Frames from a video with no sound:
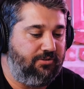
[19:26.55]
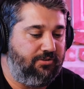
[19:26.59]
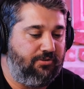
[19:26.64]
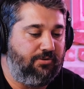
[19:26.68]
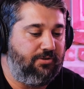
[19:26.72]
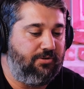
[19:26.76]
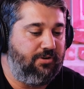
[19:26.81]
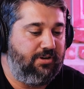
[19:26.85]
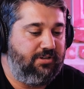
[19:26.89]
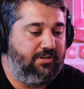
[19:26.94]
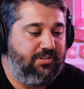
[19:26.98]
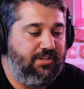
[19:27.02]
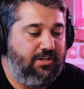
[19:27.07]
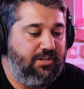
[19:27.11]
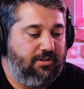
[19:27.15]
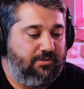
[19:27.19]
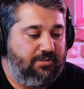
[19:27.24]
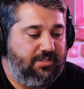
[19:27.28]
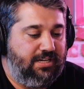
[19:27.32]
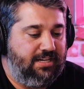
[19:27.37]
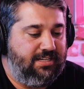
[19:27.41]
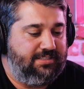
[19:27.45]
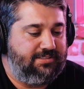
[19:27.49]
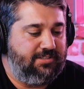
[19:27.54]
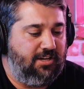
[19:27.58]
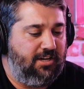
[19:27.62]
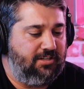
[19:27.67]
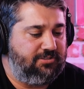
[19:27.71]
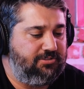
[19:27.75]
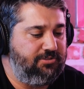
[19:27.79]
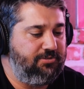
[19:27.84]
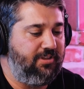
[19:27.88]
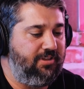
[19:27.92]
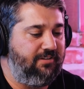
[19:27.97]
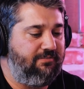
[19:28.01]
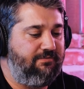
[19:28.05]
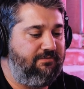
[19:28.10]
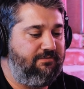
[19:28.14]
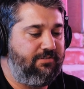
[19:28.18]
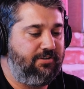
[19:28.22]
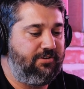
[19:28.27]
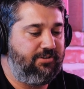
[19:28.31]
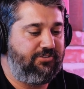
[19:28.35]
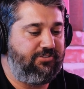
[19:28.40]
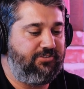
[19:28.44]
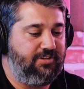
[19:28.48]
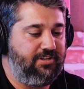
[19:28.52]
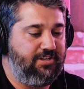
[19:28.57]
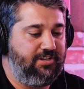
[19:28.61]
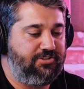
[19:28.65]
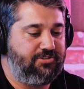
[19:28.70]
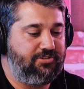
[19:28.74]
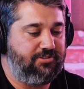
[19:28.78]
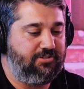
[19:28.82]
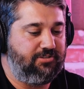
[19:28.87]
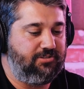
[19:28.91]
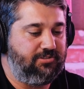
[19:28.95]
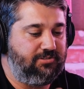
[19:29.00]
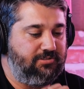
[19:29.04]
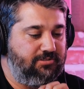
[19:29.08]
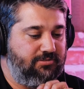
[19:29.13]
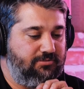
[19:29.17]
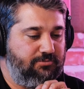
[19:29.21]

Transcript: or, you know, kind of talk to the first initial